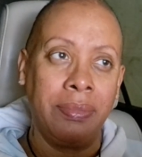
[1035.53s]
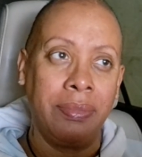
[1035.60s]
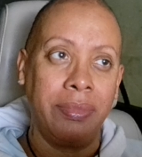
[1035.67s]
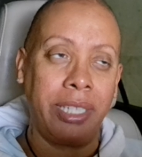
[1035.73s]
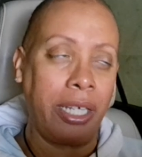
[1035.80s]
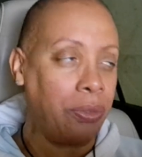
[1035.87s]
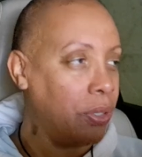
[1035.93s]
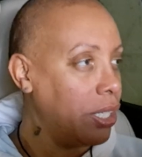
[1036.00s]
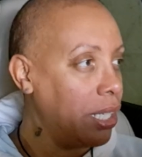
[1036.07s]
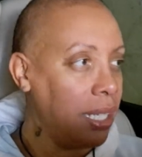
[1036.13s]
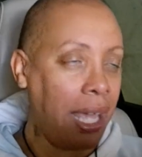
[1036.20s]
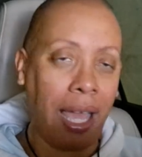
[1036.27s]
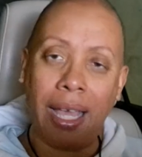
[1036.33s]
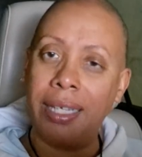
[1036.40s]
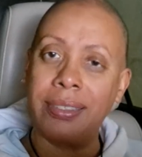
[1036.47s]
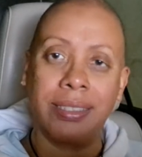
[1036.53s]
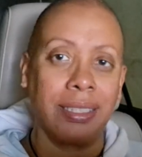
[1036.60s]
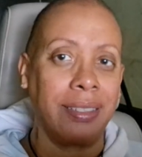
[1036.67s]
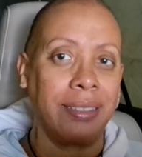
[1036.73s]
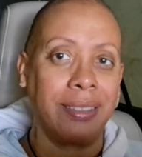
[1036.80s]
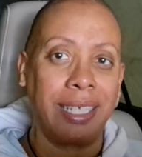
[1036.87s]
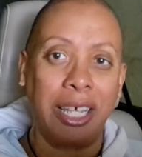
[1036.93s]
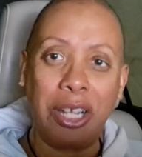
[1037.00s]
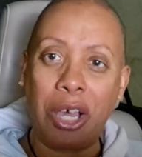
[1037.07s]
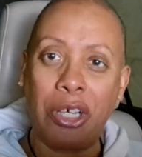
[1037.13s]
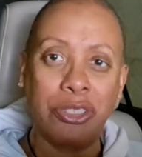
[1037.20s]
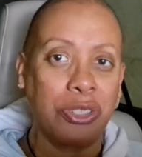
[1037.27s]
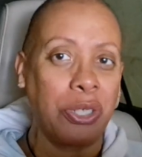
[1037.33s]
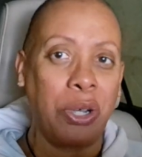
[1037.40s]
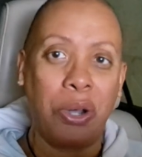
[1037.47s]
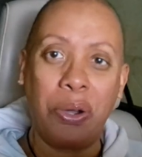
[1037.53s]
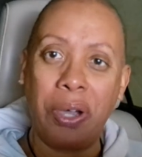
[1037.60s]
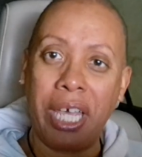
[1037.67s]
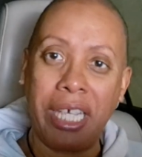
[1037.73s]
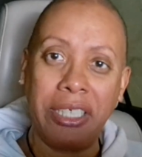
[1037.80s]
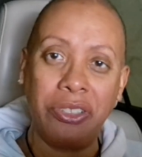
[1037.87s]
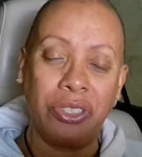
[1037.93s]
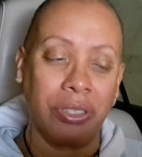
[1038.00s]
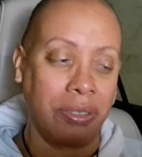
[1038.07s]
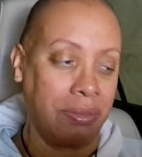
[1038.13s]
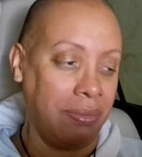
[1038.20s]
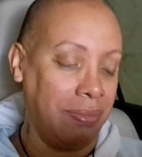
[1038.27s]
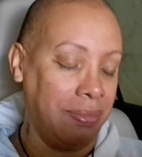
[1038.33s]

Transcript: They realize it. They lost a whole angel.